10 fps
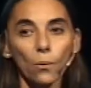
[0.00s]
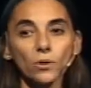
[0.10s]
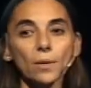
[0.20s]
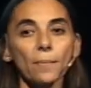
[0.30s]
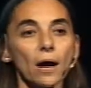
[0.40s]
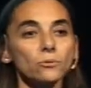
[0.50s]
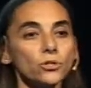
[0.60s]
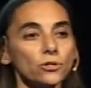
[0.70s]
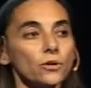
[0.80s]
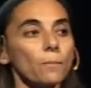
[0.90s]
What
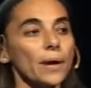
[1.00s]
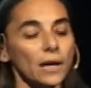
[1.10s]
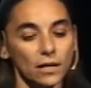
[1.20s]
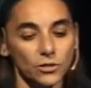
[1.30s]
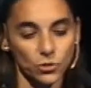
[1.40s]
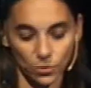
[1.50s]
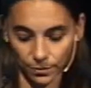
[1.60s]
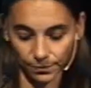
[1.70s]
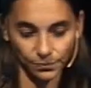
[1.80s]
about nomenclature?